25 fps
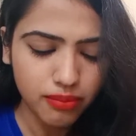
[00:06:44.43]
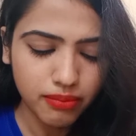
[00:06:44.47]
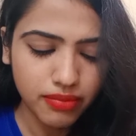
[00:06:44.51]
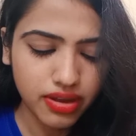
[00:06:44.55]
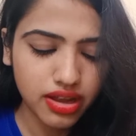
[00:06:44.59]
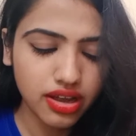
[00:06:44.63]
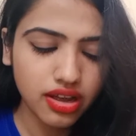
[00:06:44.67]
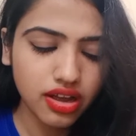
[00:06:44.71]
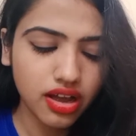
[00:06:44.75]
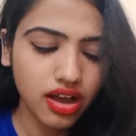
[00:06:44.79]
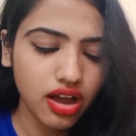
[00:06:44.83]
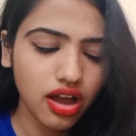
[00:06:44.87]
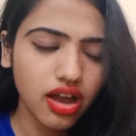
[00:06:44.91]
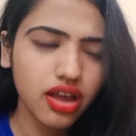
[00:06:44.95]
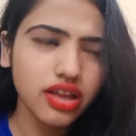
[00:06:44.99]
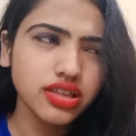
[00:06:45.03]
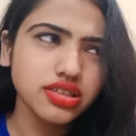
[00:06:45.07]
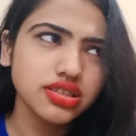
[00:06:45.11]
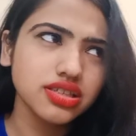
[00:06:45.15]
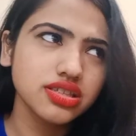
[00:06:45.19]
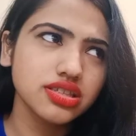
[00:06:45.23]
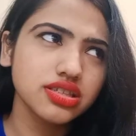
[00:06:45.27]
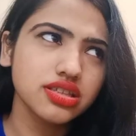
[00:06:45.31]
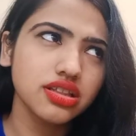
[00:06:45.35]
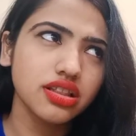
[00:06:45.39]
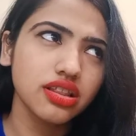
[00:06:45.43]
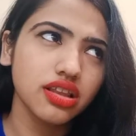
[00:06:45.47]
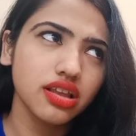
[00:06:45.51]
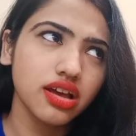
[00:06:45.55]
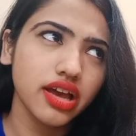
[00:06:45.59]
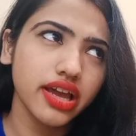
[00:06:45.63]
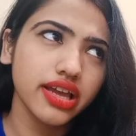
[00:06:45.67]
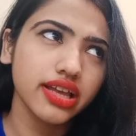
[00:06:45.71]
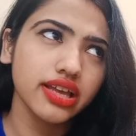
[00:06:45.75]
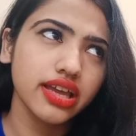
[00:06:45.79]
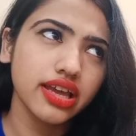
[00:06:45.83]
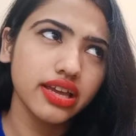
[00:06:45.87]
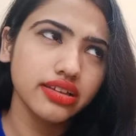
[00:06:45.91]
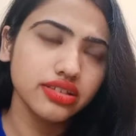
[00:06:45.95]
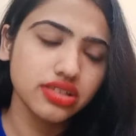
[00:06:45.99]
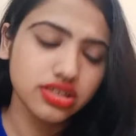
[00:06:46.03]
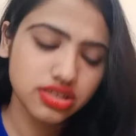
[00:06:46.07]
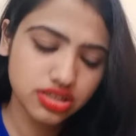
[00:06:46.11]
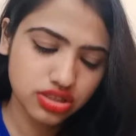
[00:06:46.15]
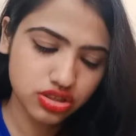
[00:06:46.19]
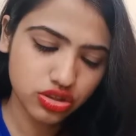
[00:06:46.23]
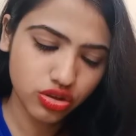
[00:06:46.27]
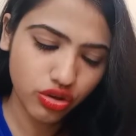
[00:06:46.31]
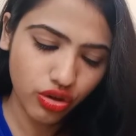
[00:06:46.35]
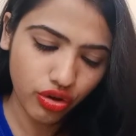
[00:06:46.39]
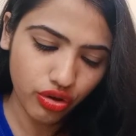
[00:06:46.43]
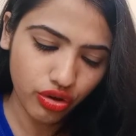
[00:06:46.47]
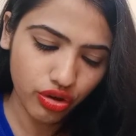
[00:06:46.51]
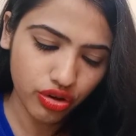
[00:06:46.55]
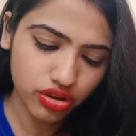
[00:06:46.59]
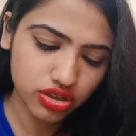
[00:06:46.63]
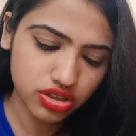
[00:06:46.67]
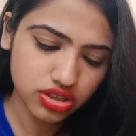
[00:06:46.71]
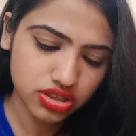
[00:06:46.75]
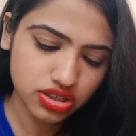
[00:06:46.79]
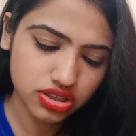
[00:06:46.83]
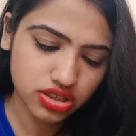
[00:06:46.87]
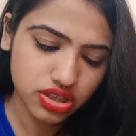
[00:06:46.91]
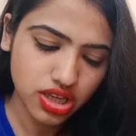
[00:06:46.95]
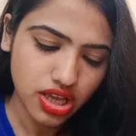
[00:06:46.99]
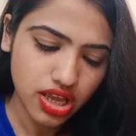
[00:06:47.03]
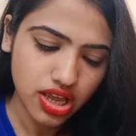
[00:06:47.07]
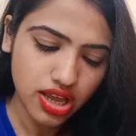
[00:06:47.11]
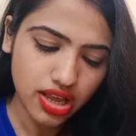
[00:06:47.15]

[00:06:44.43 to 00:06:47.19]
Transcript: But I just thought,